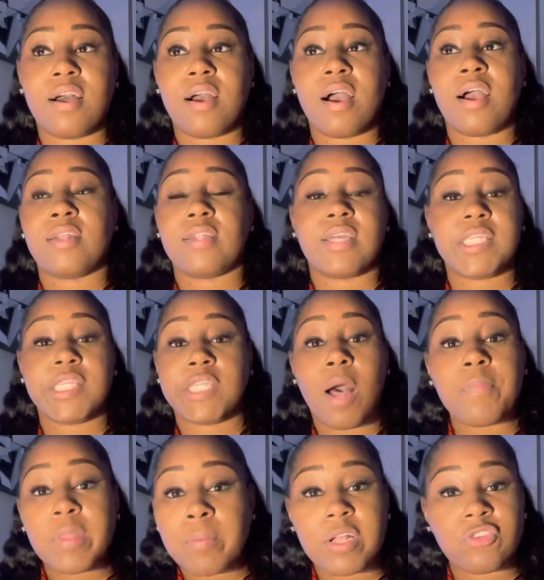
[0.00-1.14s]
I
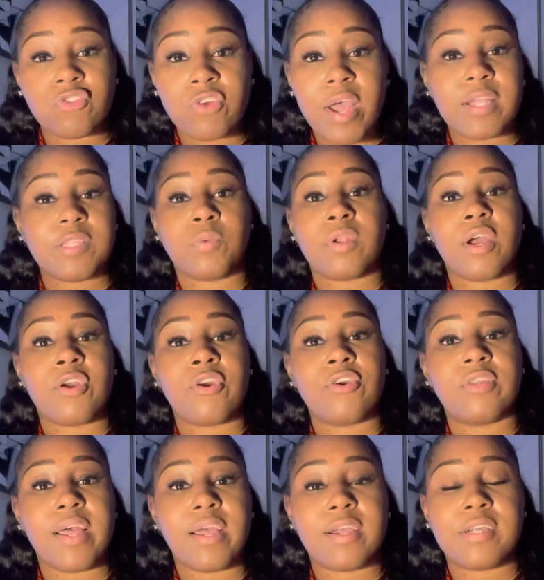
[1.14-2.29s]
stopped in my tracks when I
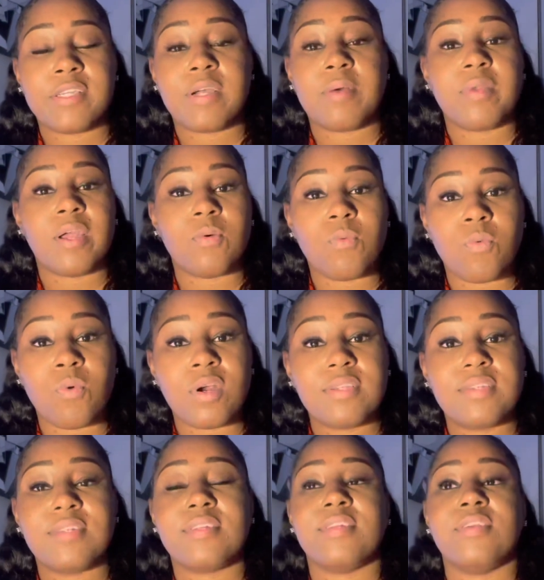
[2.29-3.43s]
heard that, because I'm like, what?